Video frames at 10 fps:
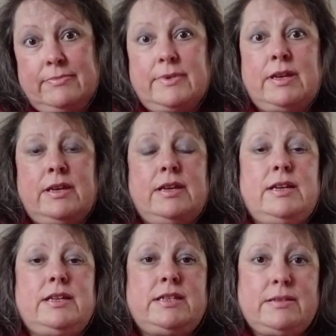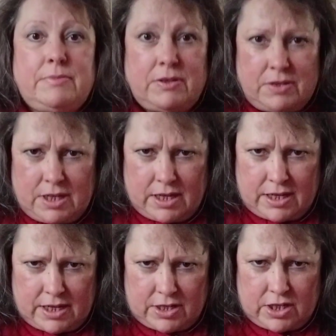At least I'm using it,
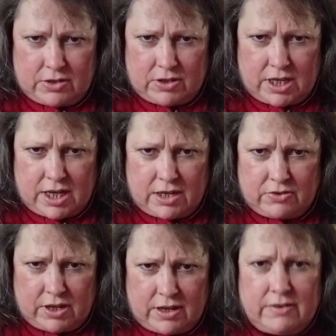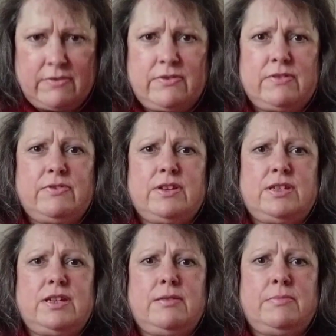and actually used a hairdryer for the
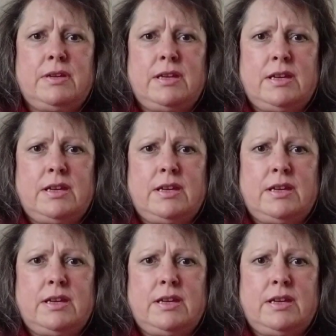first time